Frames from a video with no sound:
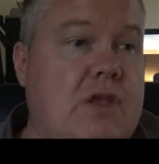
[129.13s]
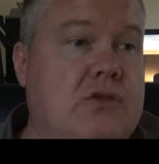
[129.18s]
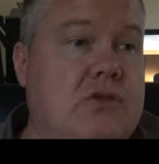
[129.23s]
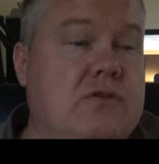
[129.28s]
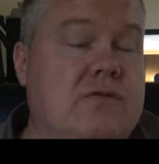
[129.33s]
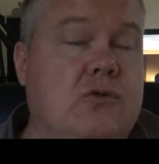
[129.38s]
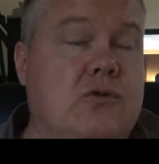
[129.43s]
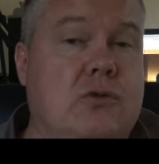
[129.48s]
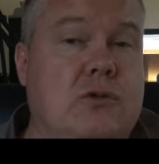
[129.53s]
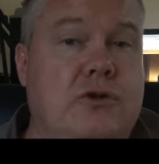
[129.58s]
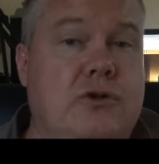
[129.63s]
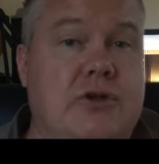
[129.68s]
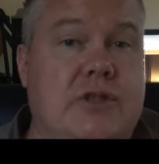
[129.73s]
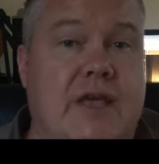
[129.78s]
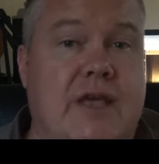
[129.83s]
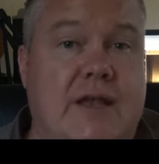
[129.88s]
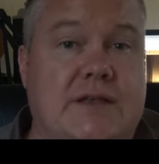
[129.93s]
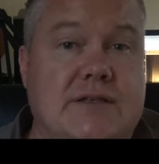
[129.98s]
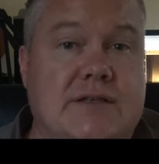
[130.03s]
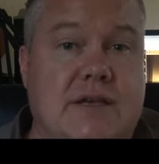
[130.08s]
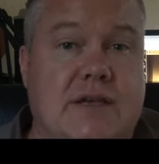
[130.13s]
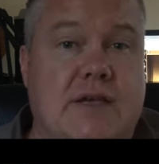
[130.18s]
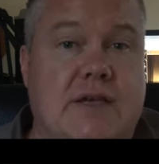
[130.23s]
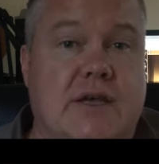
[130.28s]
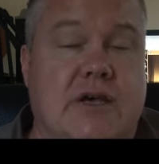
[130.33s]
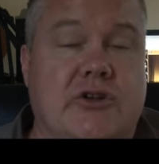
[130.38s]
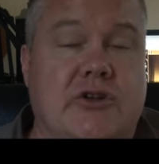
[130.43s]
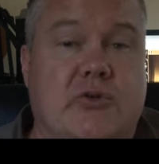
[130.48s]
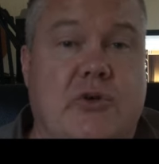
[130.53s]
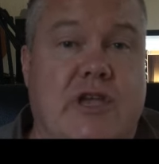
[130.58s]
You've all heard that
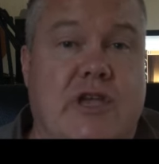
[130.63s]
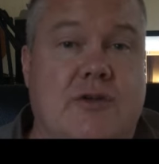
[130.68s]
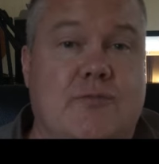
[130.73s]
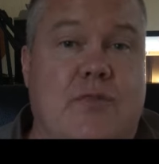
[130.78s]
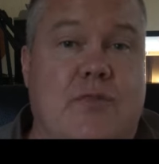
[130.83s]
annoying